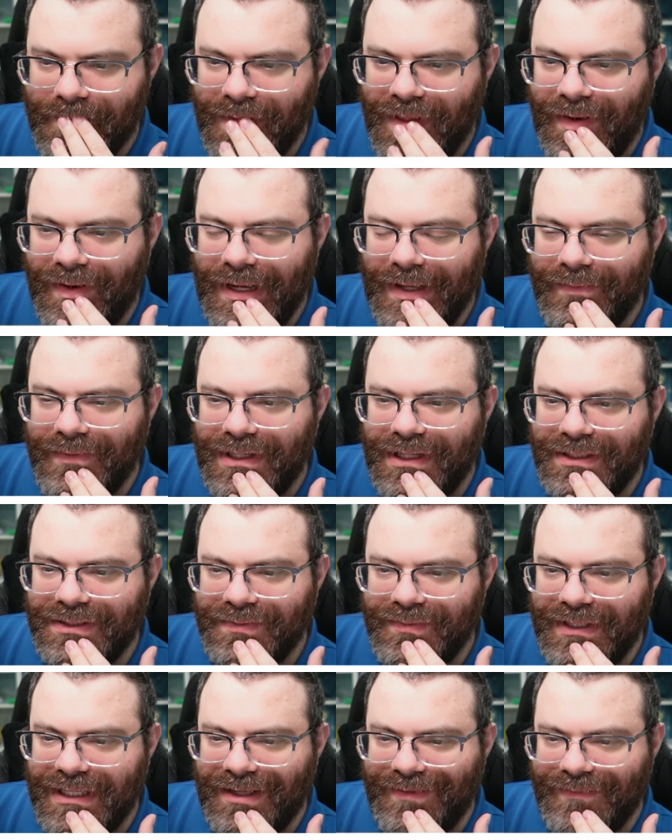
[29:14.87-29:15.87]
All right, what else
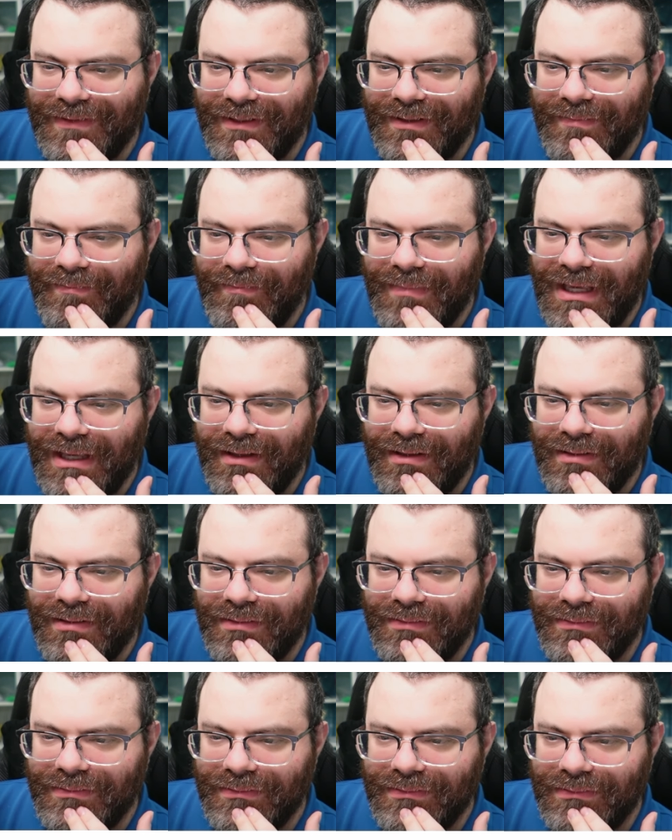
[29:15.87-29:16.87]
do we have here? Male.